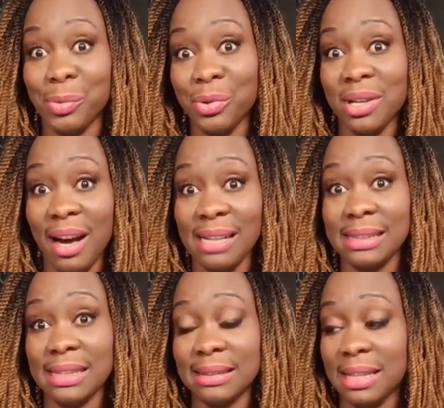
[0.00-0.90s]
the root
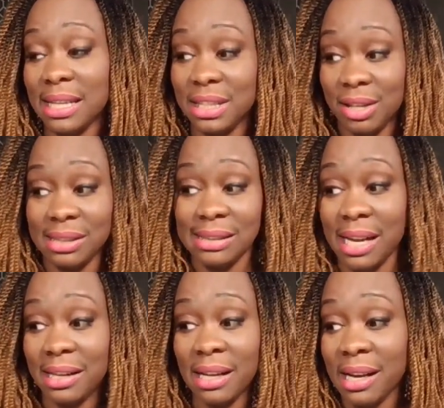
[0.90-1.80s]
causes and need to
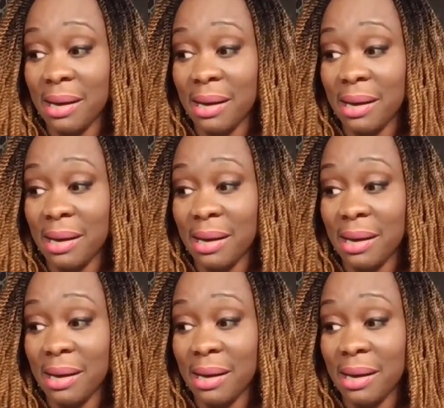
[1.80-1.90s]
understand